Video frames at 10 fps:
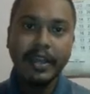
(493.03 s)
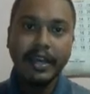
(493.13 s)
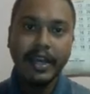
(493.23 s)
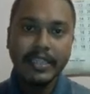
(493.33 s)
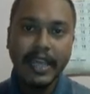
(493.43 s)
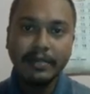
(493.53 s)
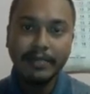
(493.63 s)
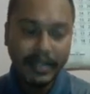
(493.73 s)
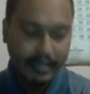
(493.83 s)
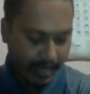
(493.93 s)

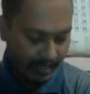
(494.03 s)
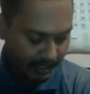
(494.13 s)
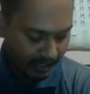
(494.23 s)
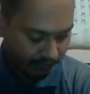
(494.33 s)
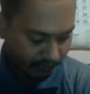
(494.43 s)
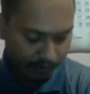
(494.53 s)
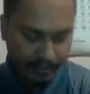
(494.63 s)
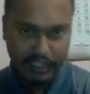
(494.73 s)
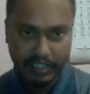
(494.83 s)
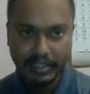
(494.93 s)
Assignment and
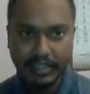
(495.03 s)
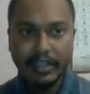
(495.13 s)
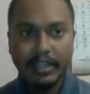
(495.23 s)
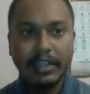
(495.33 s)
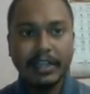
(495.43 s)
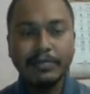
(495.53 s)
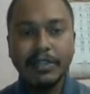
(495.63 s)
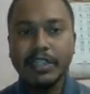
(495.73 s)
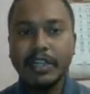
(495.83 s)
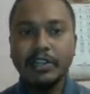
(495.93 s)
information. Let me tell